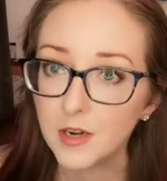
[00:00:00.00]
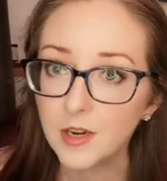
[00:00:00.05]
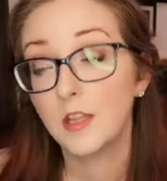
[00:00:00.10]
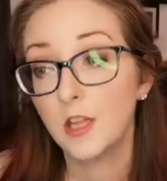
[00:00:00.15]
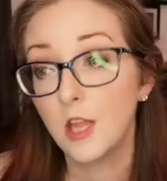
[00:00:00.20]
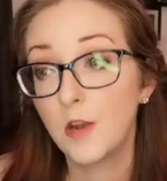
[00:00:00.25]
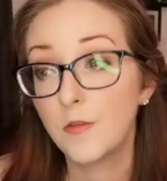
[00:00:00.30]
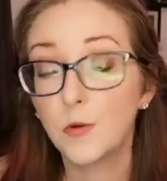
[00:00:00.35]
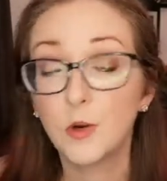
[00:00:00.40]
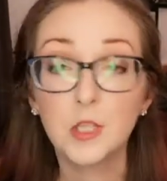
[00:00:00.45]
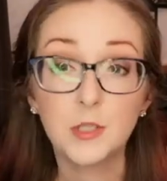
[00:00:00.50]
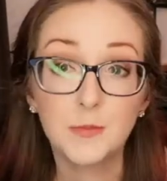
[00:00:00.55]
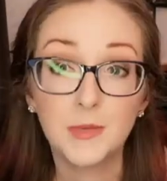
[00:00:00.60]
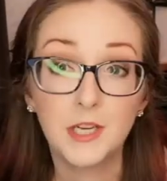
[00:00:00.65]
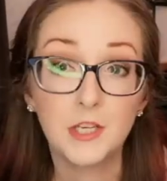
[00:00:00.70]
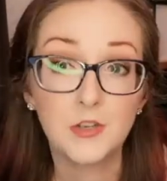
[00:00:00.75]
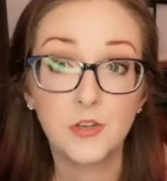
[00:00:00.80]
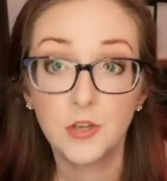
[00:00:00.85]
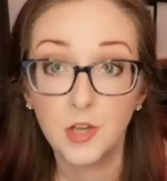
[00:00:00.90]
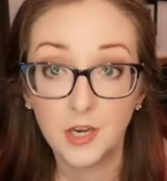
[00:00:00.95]
And of course,
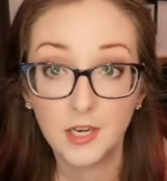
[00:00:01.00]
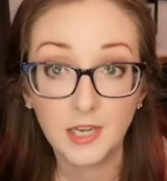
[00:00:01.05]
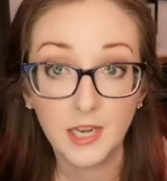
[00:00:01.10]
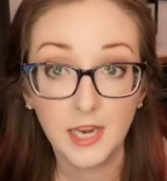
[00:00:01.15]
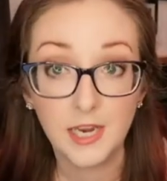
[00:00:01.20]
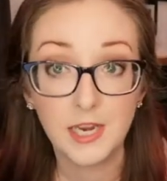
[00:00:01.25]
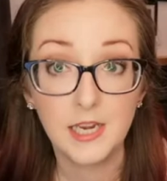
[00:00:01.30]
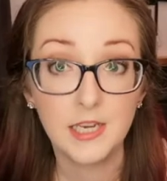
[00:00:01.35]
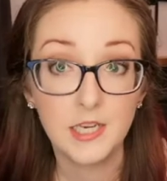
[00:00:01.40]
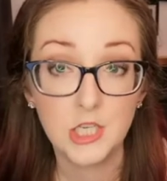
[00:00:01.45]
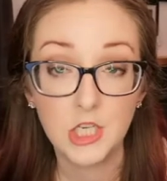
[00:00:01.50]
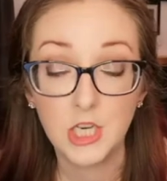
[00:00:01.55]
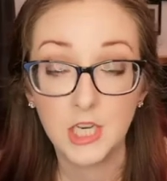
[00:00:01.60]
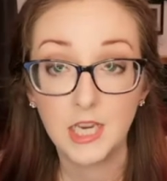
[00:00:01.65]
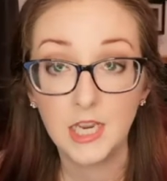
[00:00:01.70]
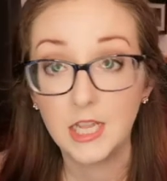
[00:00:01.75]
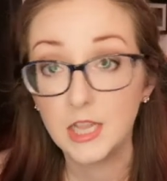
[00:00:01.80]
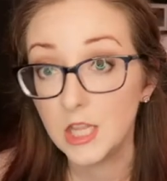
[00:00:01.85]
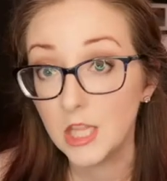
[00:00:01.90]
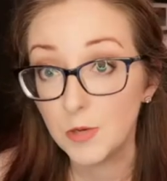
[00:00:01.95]
because you're not engaging
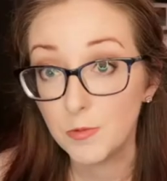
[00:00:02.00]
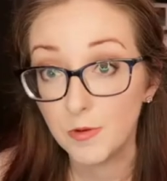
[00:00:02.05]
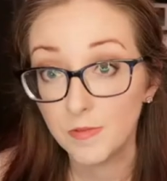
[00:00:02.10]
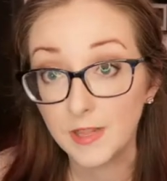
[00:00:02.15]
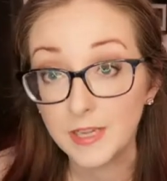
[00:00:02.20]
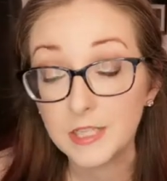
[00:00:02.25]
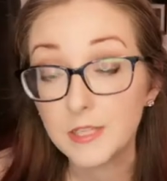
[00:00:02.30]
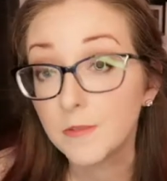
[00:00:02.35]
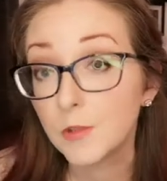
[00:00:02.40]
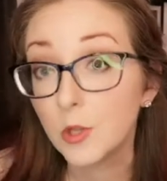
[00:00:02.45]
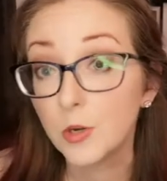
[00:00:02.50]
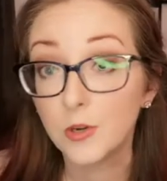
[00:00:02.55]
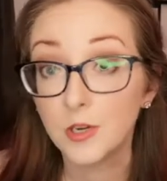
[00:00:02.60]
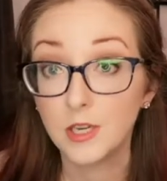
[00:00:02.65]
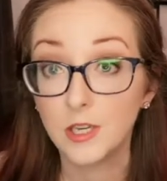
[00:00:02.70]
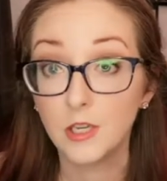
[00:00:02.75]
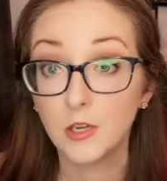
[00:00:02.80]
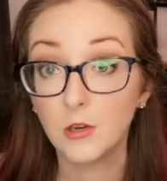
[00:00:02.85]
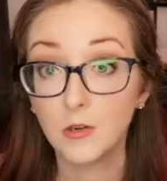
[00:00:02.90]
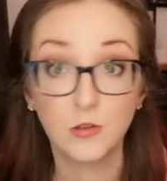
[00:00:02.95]
in the reflective
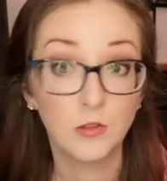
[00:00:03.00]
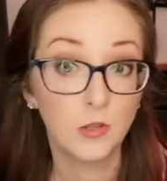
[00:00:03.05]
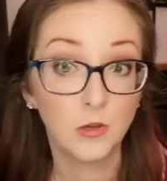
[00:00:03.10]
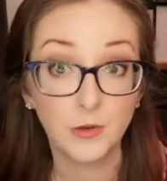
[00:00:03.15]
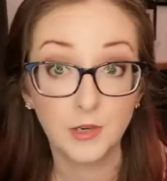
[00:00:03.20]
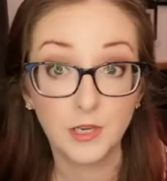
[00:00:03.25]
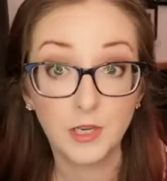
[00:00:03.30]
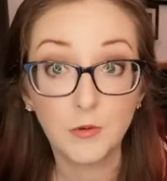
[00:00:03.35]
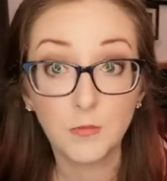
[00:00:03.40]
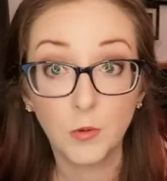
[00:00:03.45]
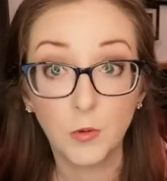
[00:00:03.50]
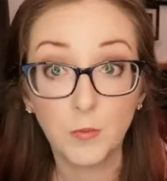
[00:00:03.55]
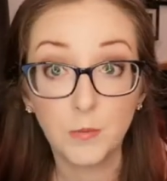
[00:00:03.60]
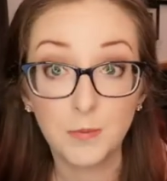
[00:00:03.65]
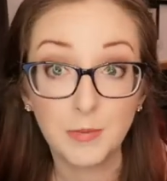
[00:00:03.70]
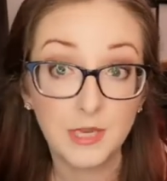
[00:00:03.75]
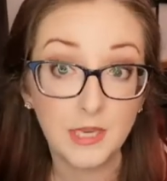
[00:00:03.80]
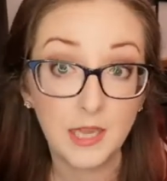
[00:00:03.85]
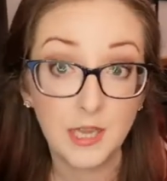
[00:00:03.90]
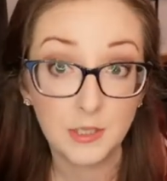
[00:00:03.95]
learning, your learning won't
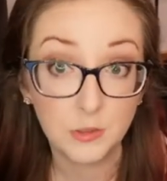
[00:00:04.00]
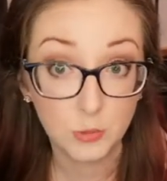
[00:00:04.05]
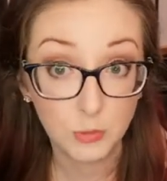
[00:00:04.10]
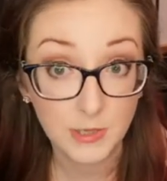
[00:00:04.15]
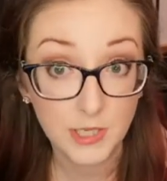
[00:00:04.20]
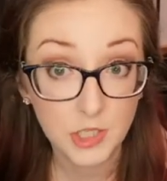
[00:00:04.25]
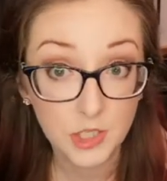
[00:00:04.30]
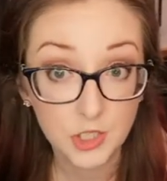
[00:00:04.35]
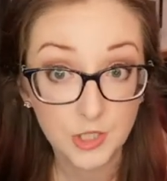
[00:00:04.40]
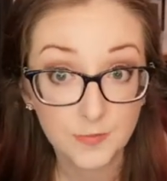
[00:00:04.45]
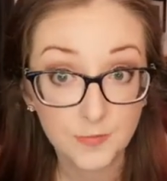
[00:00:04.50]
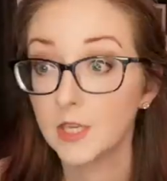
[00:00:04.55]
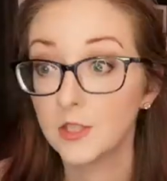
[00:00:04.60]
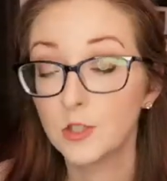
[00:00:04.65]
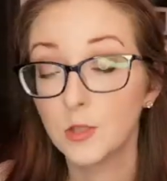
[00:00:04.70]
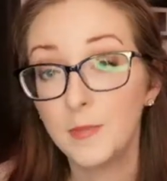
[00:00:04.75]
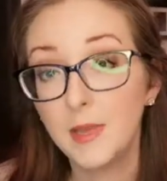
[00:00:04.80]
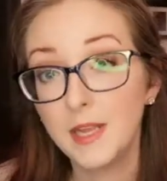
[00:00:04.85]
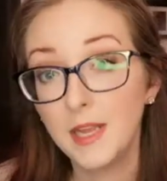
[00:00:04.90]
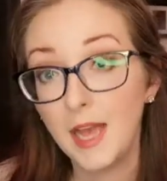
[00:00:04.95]
be as rich. So
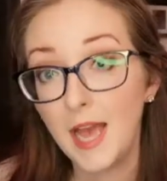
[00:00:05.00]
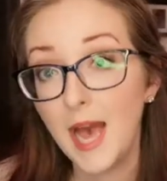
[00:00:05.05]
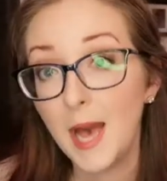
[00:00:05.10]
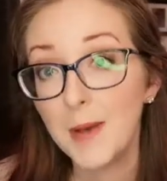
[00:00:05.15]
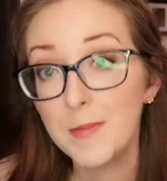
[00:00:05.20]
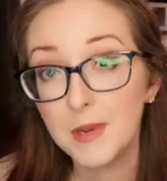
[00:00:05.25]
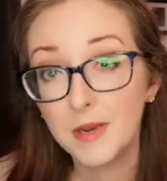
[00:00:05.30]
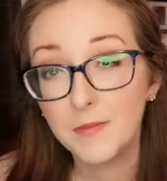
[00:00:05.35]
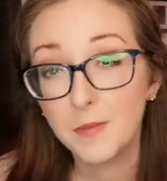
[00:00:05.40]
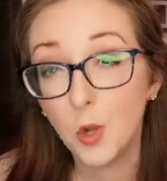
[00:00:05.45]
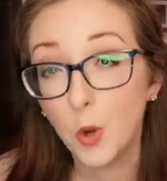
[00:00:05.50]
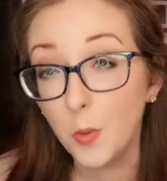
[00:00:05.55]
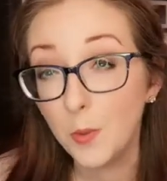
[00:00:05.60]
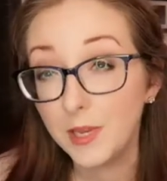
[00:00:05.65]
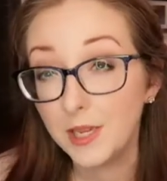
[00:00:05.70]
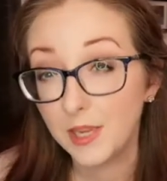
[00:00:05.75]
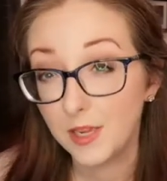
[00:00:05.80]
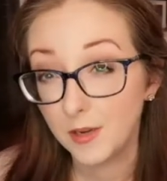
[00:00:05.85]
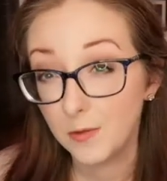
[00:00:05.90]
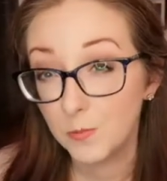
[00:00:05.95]
make a habit of
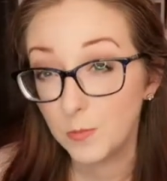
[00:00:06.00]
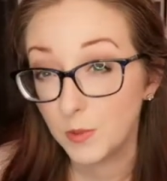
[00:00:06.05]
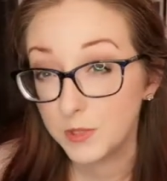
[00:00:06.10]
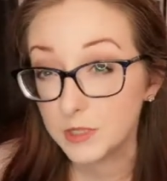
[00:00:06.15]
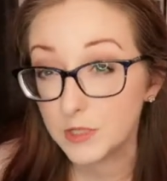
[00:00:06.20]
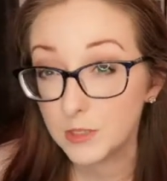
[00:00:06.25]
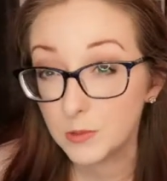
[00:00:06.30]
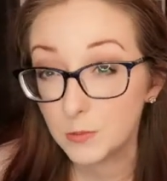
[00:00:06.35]
going in once a